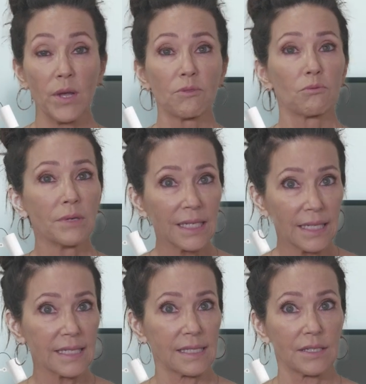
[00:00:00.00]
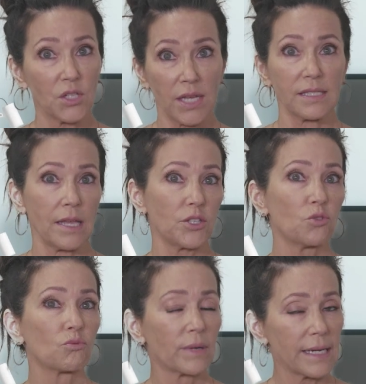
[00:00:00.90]
we really suggest that
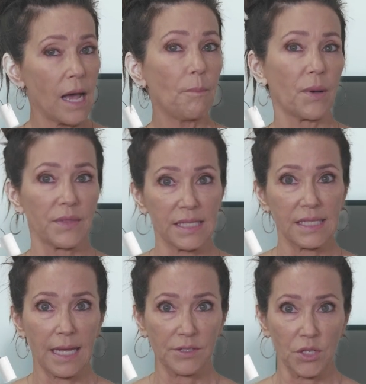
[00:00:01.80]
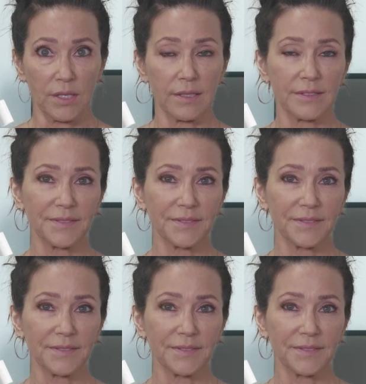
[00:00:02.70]
you read up on this section.